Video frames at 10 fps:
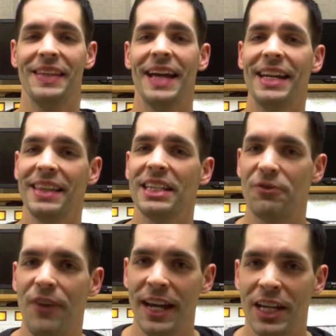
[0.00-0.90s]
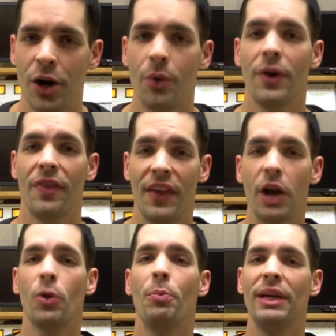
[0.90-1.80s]
at the end of this video,
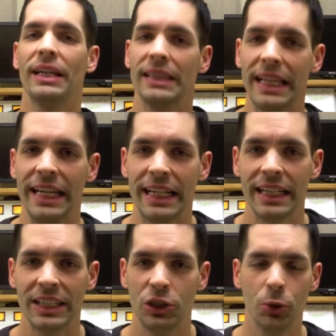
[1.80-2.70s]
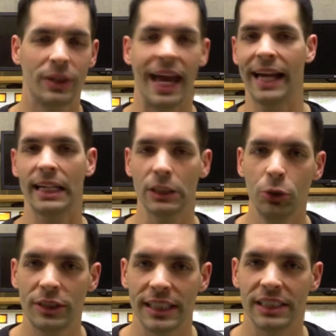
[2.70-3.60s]
there will be a link to
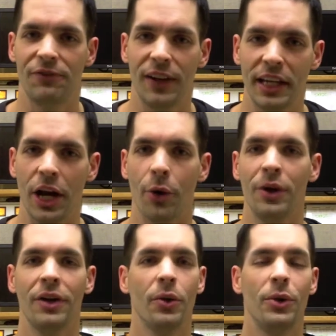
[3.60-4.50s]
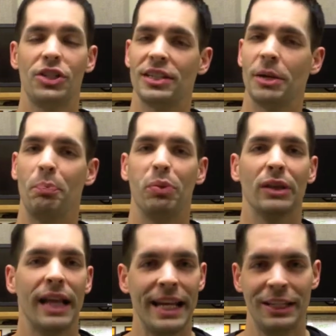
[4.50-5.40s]
Cakalusa's video, which is a
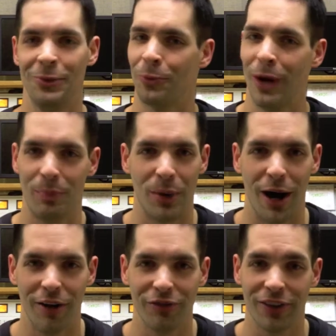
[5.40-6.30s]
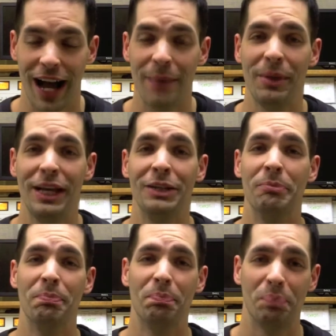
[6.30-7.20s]
blatant ripoff. I mean,